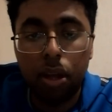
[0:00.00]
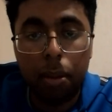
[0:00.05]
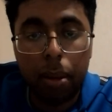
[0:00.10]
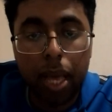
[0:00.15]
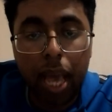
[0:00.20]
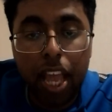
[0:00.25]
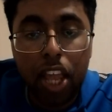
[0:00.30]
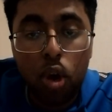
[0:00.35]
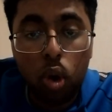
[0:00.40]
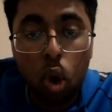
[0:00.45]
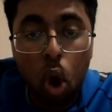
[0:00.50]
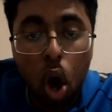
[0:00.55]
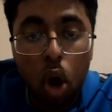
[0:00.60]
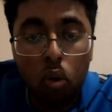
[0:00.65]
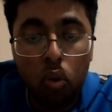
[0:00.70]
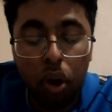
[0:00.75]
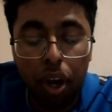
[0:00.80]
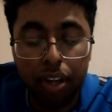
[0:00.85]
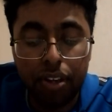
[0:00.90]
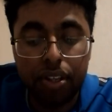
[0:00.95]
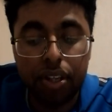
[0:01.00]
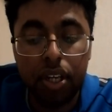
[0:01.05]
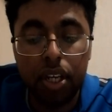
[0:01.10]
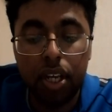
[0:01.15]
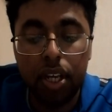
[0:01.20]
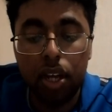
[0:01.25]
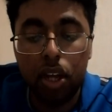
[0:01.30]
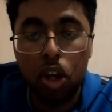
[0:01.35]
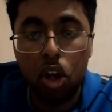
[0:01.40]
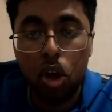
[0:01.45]
Getting your card
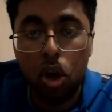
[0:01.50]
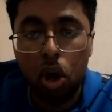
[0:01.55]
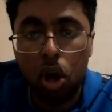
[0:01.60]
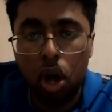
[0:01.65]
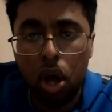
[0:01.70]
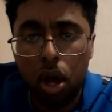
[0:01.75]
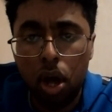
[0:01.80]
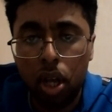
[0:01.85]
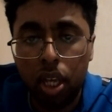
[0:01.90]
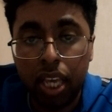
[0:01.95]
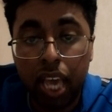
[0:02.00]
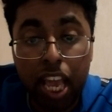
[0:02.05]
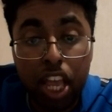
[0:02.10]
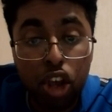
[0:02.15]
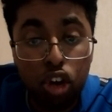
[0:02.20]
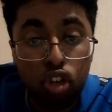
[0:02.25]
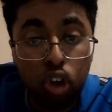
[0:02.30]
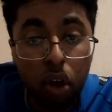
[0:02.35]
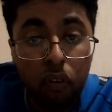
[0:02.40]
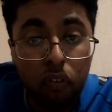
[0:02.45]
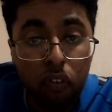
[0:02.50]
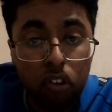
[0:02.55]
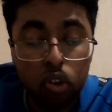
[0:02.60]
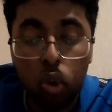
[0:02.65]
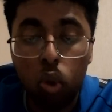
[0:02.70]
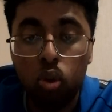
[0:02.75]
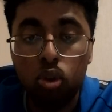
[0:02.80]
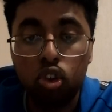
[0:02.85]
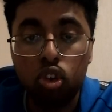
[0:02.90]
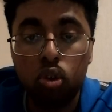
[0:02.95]
right, getting your driving
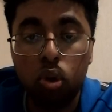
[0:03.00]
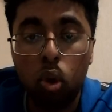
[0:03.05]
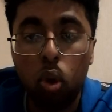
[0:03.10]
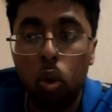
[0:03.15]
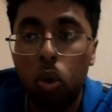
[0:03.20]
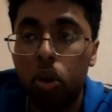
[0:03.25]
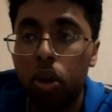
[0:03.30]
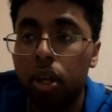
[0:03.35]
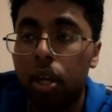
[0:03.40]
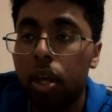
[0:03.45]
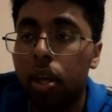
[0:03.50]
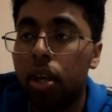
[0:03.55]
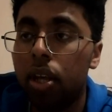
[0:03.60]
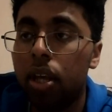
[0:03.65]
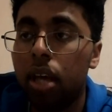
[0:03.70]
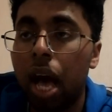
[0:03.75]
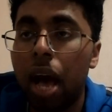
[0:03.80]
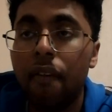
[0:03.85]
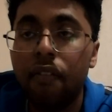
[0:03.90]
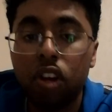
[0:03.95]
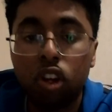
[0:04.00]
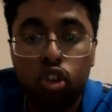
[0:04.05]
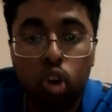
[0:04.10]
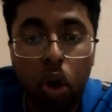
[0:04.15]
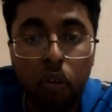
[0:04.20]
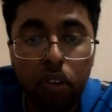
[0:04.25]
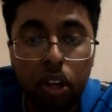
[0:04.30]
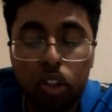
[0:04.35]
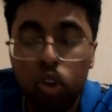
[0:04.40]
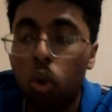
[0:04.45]
license, or having a
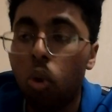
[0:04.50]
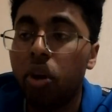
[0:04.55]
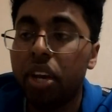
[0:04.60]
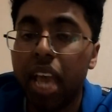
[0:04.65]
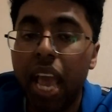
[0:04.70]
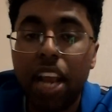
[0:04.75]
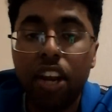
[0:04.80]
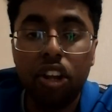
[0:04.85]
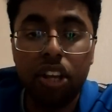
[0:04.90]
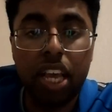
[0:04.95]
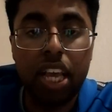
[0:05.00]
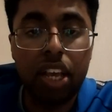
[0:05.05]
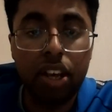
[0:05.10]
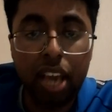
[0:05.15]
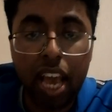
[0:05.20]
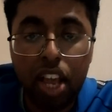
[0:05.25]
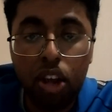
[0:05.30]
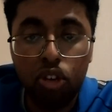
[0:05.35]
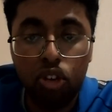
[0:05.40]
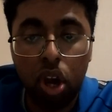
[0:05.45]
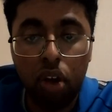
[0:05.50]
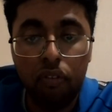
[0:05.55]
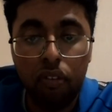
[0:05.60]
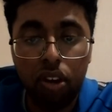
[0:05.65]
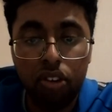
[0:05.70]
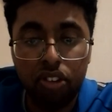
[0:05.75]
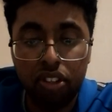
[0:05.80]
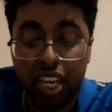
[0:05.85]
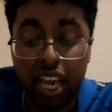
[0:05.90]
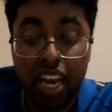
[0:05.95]
driving license, or getting your driving
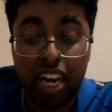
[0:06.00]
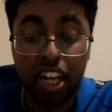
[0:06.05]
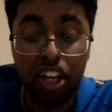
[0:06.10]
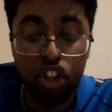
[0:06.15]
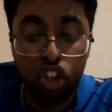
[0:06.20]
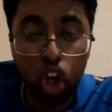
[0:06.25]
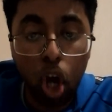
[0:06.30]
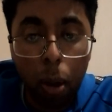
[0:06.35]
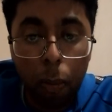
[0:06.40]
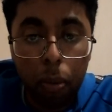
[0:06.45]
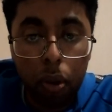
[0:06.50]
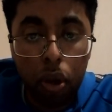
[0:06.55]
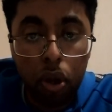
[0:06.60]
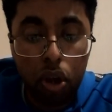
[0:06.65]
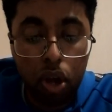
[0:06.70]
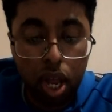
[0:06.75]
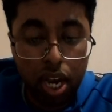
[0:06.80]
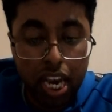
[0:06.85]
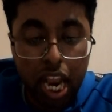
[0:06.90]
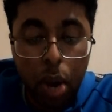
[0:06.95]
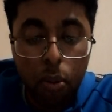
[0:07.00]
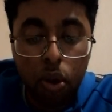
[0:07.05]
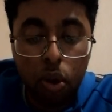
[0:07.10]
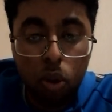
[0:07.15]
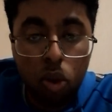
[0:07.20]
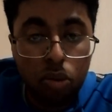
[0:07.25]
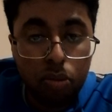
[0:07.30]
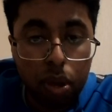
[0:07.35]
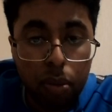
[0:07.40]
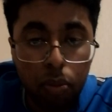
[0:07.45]
license, getting a job,
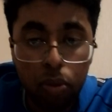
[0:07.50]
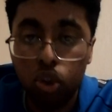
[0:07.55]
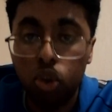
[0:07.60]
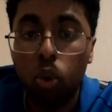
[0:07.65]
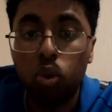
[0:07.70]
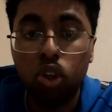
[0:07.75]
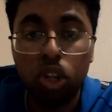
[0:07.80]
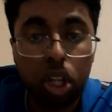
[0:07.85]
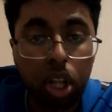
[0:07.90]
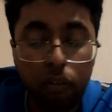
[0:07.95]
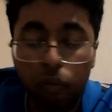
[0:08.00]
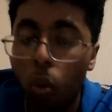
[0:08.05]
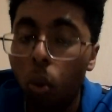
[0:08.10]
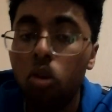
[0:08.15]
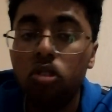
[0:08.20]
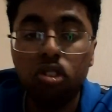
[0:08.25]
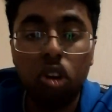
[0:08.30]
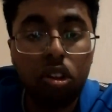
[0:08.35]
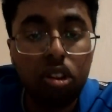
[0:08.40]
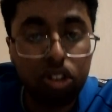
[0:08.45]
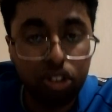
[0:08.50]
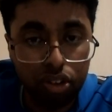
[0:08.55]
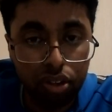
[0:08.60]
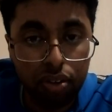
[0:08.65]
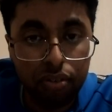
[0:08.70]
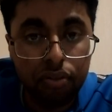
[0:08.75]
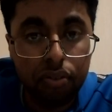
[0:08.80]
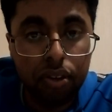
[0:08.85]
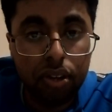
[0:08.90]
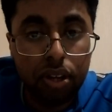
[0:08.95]
networking with people, social life, all this other
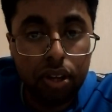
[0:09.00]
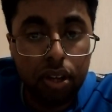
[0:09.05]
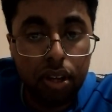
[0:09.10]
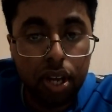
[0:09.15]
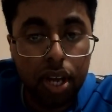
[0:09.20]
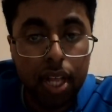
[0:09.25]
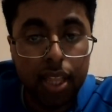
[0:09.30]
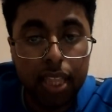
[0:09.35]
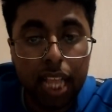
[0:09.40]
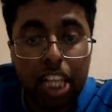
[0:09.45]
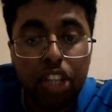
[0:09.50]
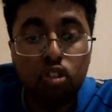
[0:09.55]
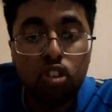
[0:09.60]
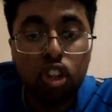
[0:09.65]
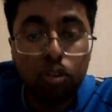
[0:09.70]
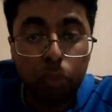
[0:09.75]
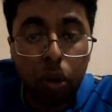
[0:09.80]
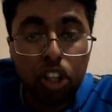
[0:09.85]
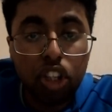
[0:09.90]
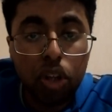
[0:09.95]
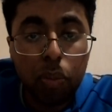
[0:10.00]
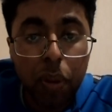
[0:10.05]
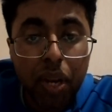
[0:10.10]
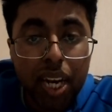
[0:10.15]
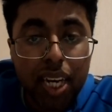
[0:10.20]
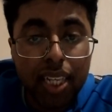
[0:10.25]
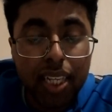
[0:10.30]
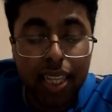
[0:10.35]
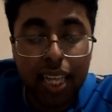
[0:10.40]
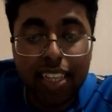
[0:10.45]
stuff. That's
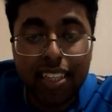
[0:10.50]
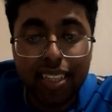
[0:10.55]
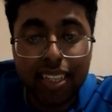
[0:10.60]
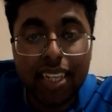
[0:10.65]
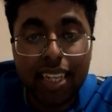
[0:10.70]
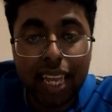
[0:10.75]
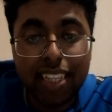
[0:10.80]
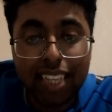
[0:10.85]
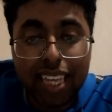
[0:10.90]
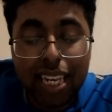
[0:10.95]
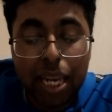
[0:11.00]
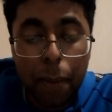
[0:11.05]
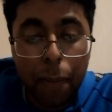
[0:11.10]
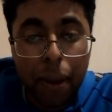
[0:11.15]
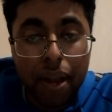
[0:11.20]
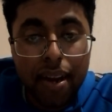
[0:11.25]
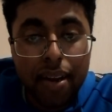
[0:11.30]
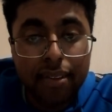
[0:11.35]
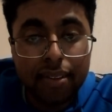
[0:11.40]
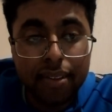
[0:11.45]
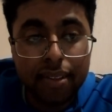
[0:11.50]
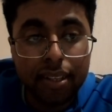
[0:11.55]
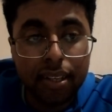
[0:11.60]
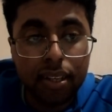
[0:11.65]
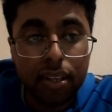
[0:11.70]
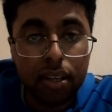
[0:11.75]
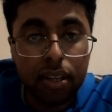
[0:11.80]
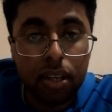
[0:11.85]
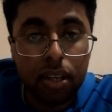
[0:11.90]
responsibility. That's independency.